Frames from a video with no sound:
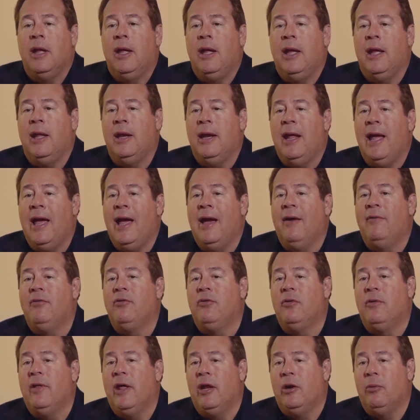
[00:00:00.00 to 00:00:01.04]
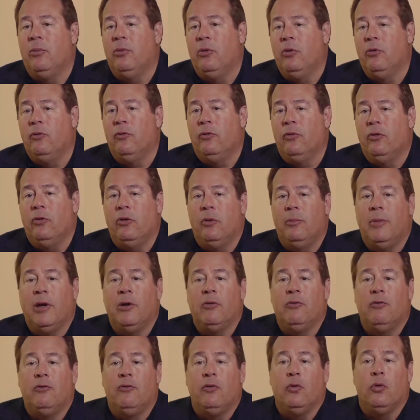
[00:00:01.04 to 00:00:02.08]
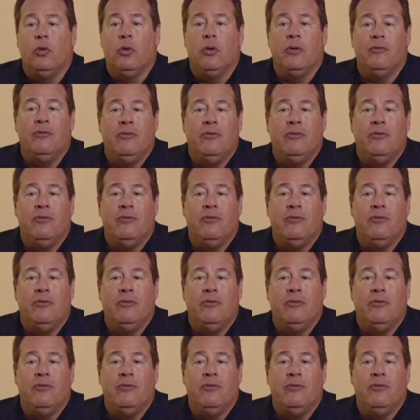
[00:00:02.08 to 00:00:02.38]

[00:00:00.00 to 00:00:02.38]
and after that approval, about 4